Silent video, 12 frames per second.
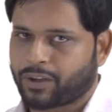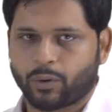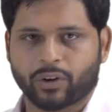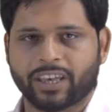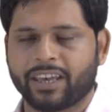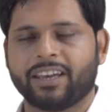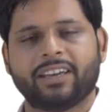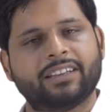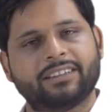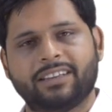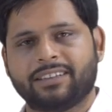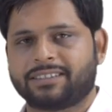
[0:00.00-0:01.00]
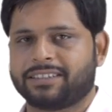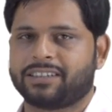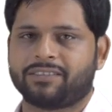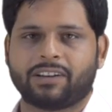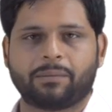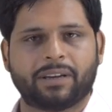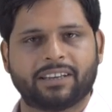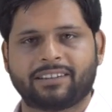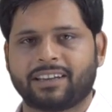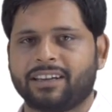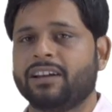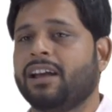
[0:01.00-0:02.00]
Okay, this is our
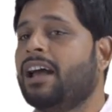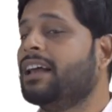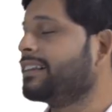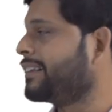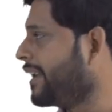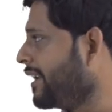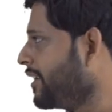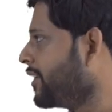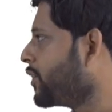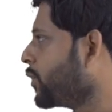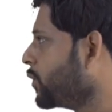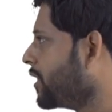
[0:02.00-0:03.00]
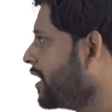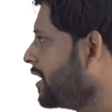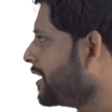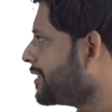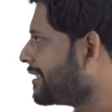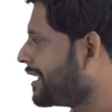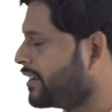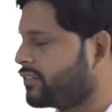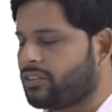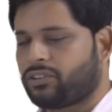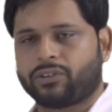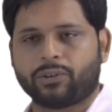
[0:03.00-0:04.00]
basic thing to the
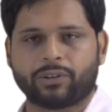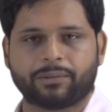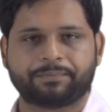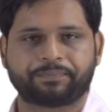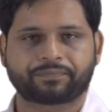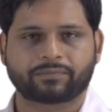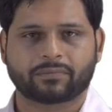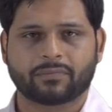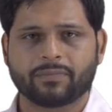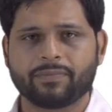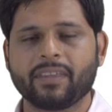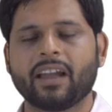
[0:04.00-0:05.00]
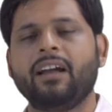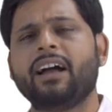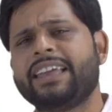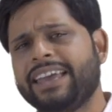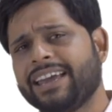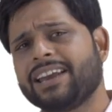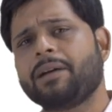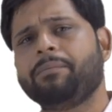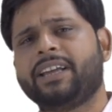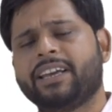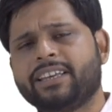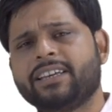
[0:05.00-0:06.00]
sandwich theorem. Again,
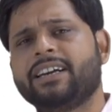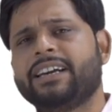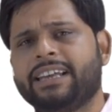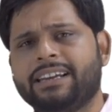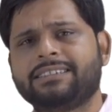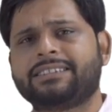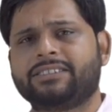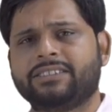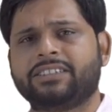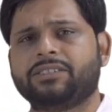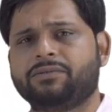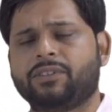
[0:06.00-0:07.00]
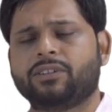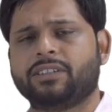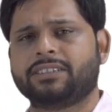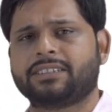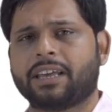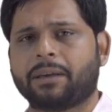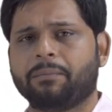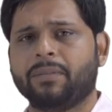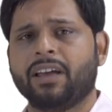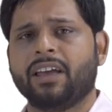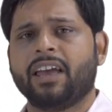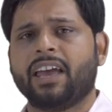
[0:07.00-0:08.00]
I'm taking an illustration for the same.
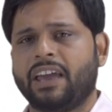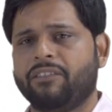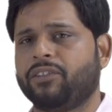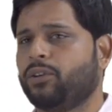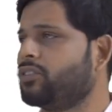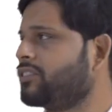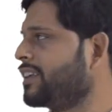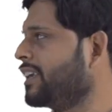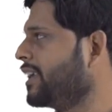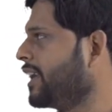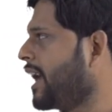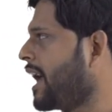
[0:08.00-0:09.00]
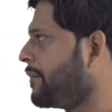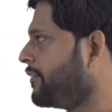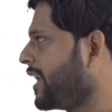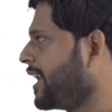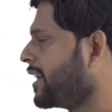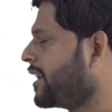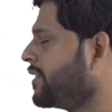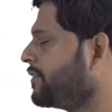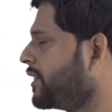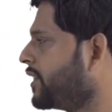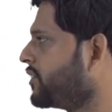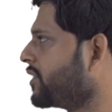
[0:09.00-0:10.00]
If you see, I've taken a
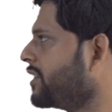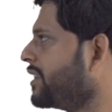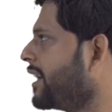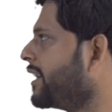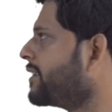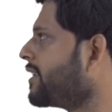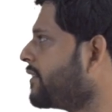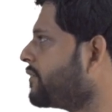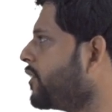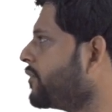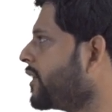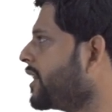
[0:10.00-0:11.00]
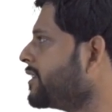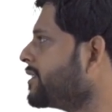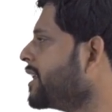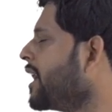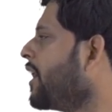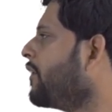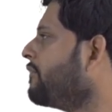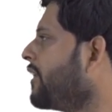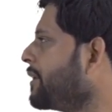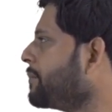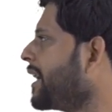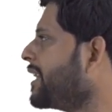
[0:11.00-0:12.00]
function that is f of x
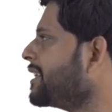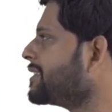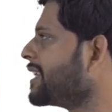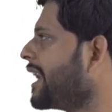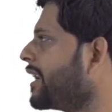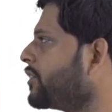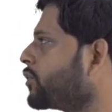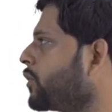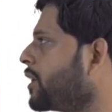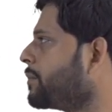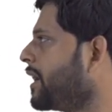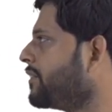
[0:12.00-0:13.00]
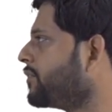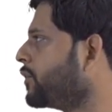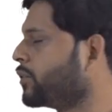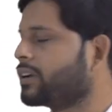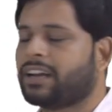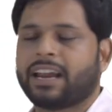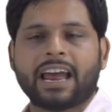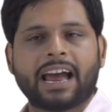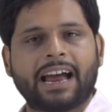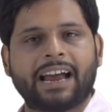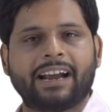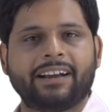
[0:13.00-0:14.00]
1 minus x square by 4
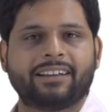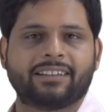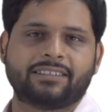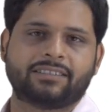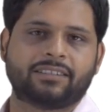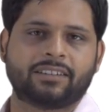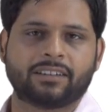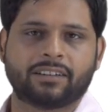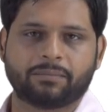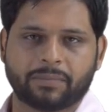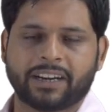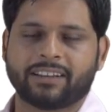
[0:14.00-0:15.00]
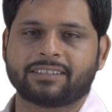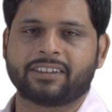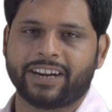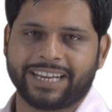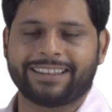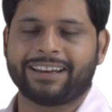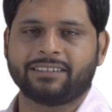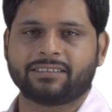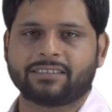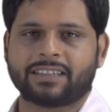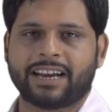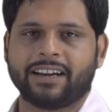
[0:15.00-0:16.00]
and it is greater than
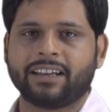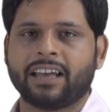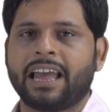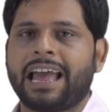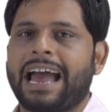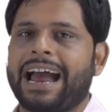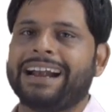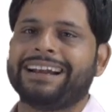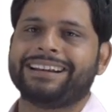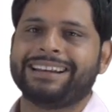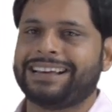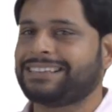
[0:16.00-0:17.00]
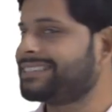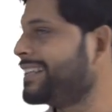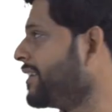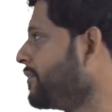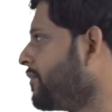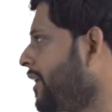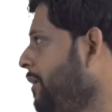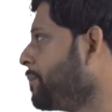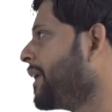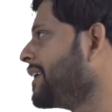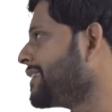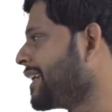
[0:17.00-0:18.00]
that and less than 1
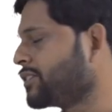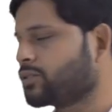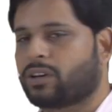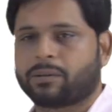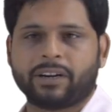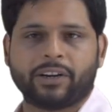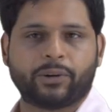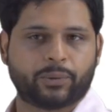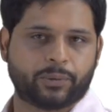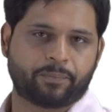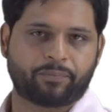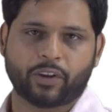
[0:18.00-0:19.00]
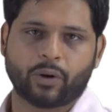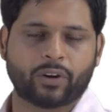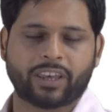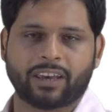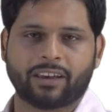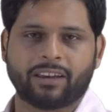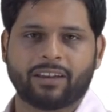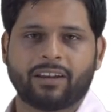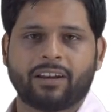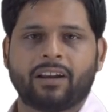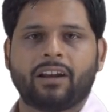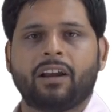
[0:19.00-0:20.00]
plus x square by 2. Okay,
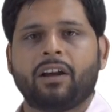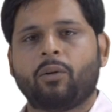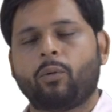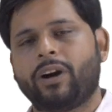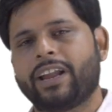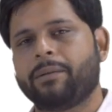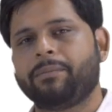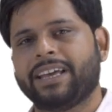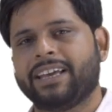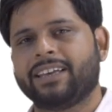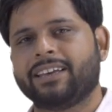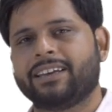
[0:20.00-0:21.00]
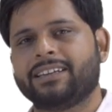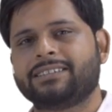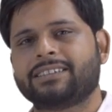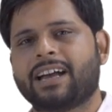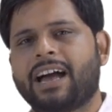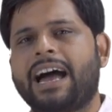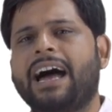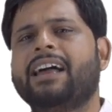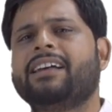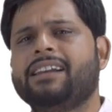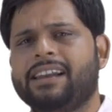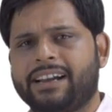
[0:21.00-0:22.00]
what I'm taking is,
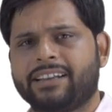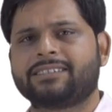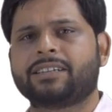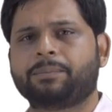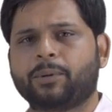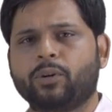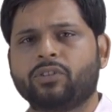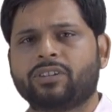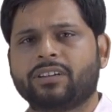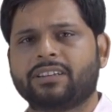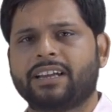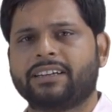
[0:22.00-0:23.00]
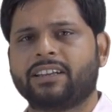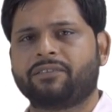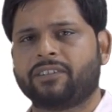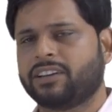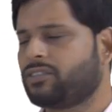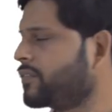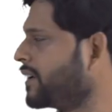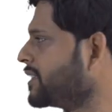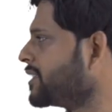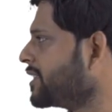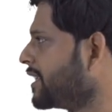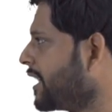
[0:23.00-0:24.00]
let us suppose that the first
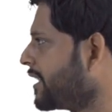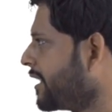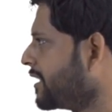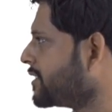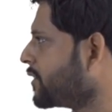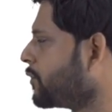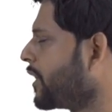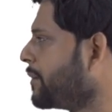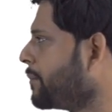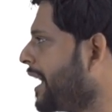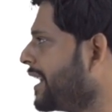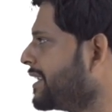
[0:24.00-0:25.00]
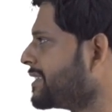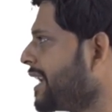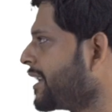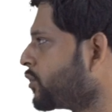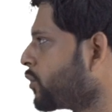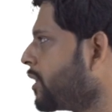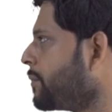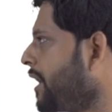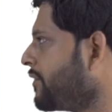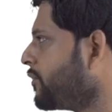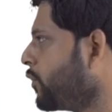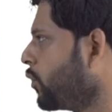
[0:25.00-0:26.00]
function, that is 1 minus x square
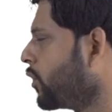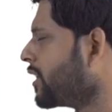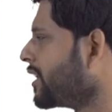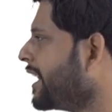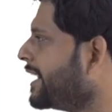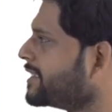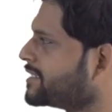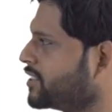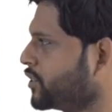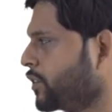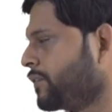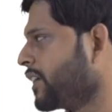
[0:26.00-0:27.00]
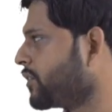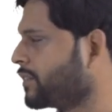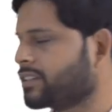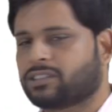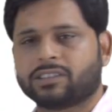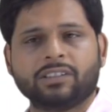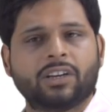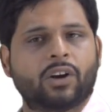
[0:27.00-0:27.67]
by 4, it is g of x function.